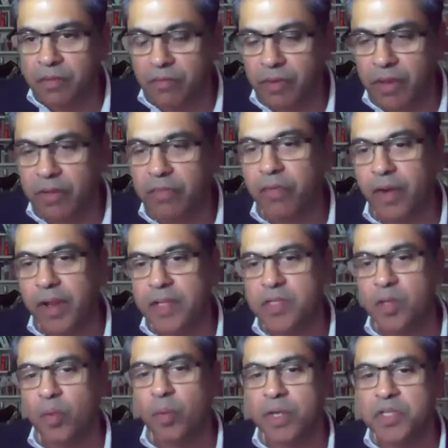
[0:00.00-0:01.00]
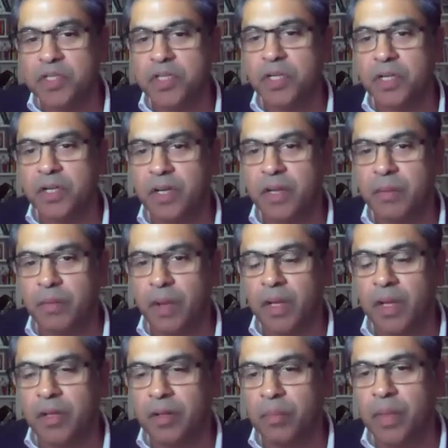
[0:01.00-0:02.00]
to rephrase the question a
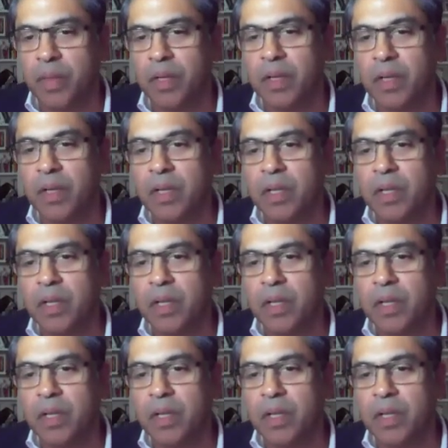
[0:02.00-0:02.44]
little bit.